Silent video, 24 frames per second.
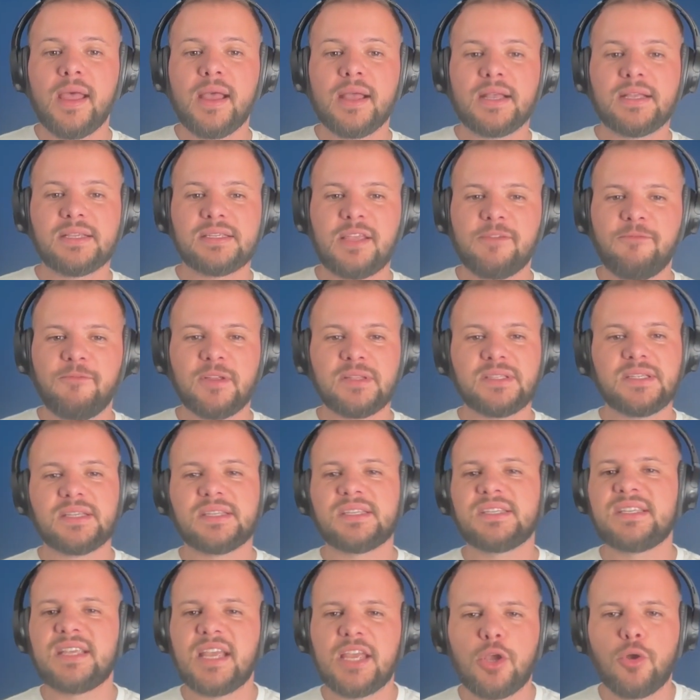Cause if it's a
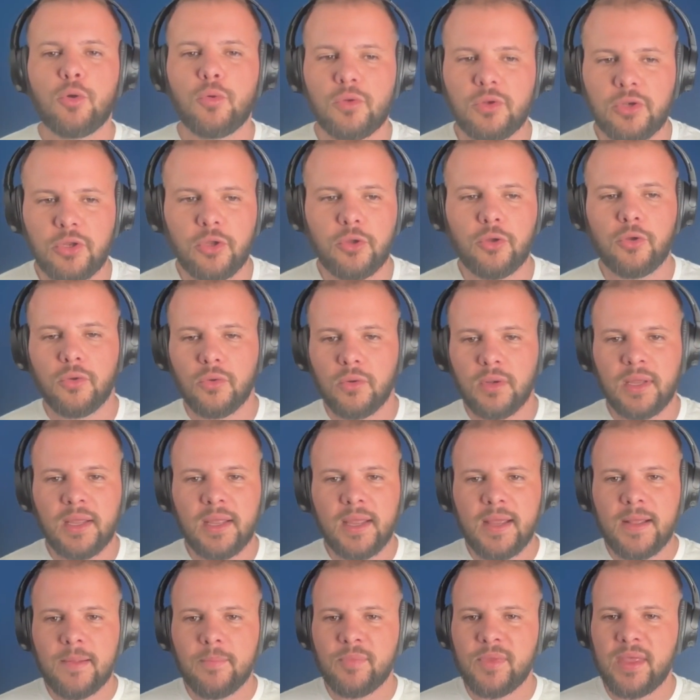single dude
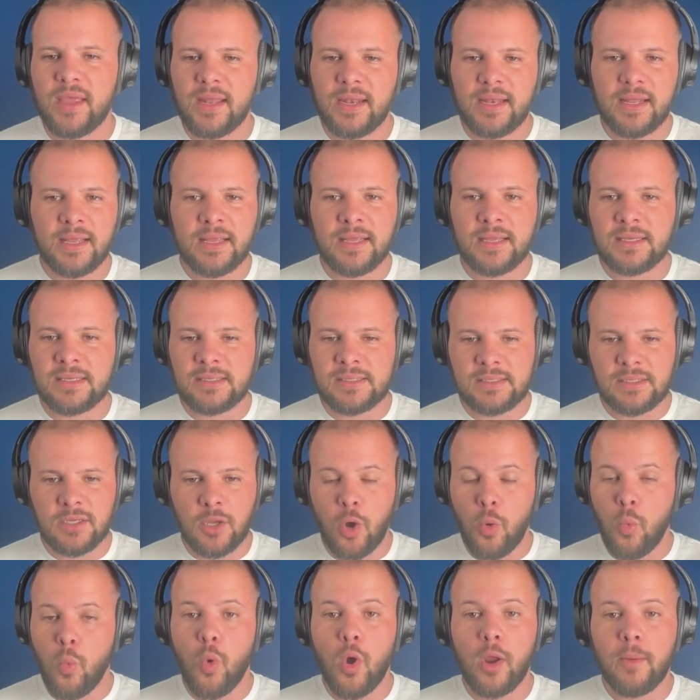that is a
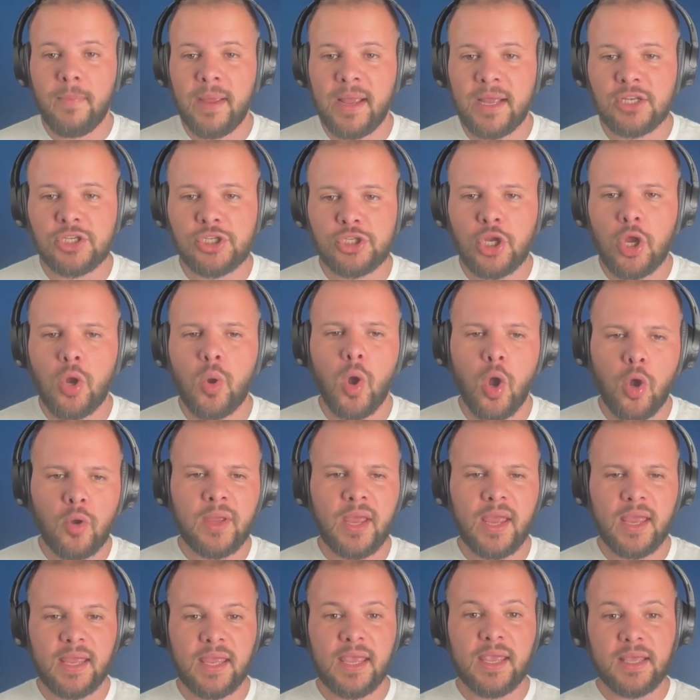one man show,
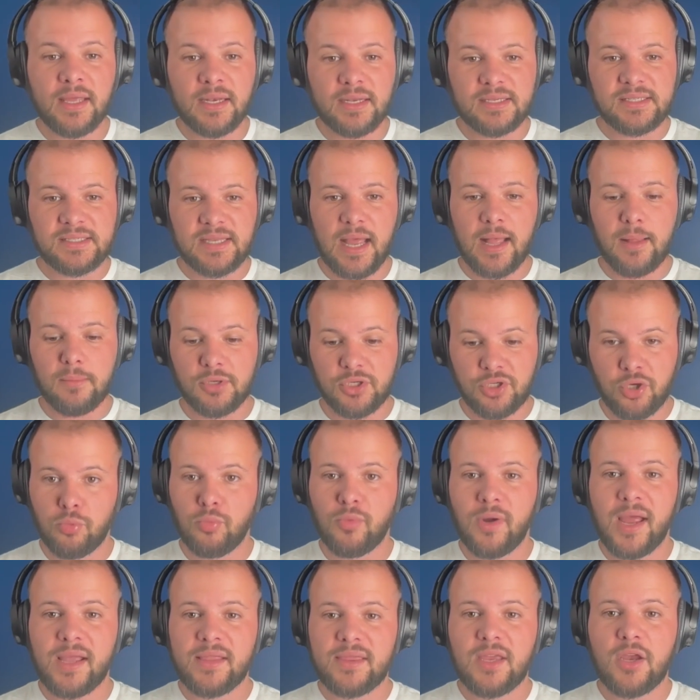okay, he can establish them
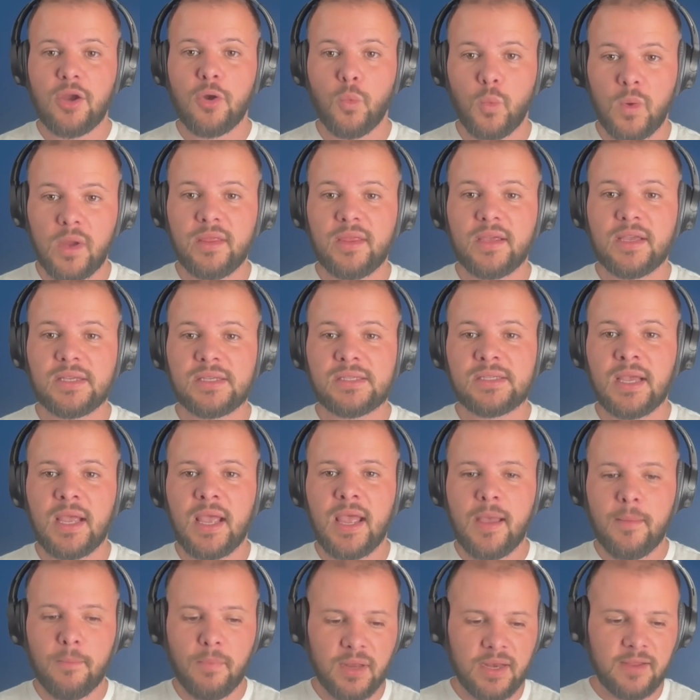right there with us
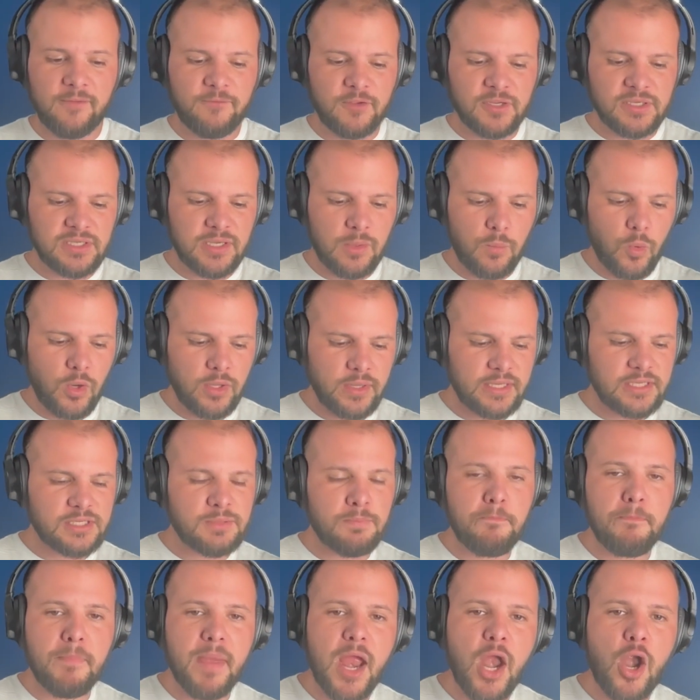but if there's someone that's
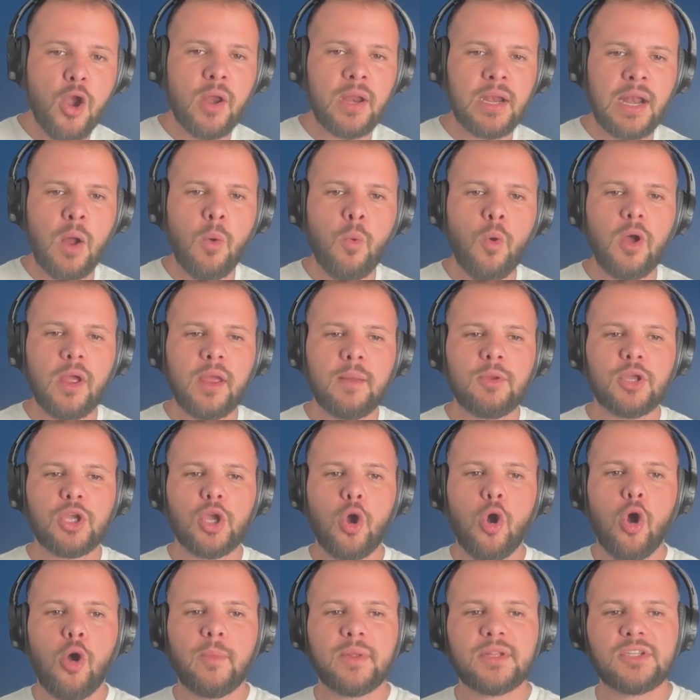married, I want him to go
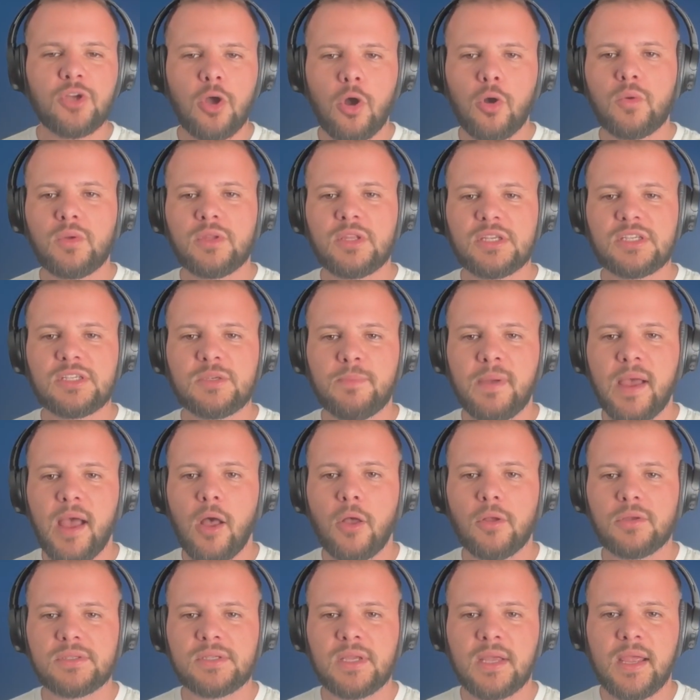home and talk with his
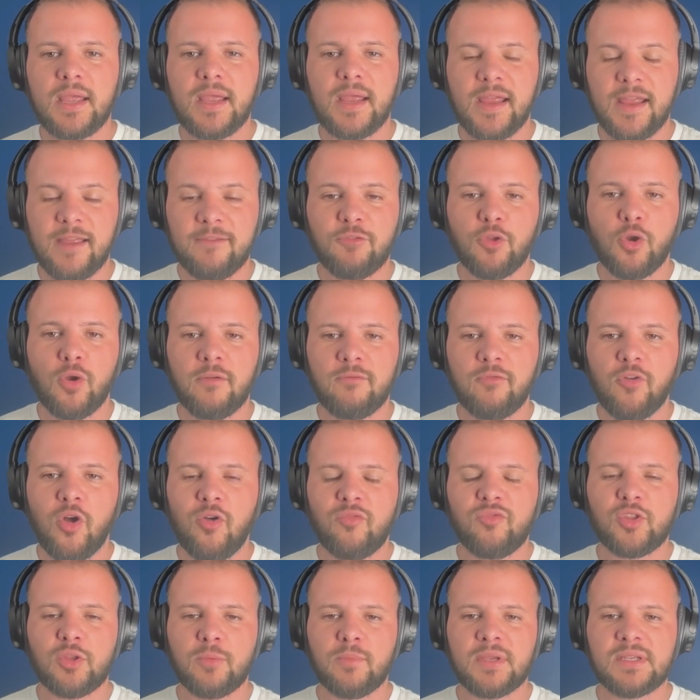spouse if they're involved
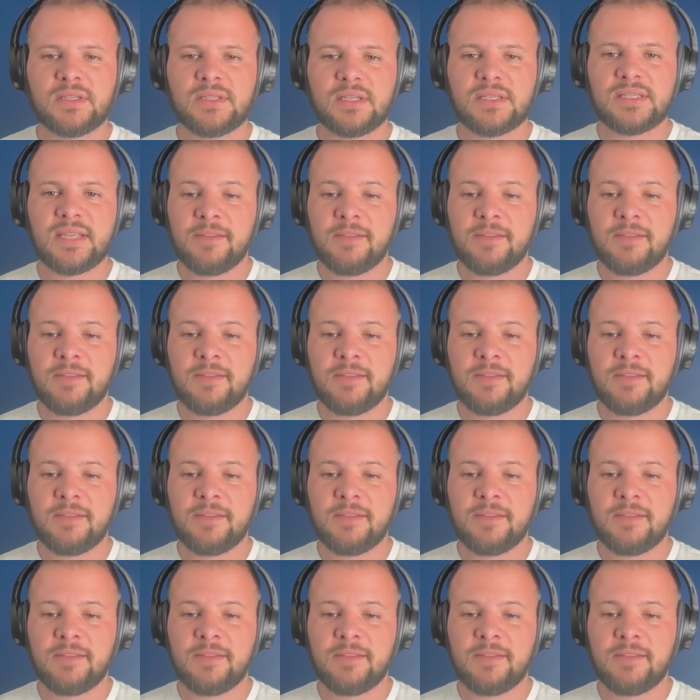with the business.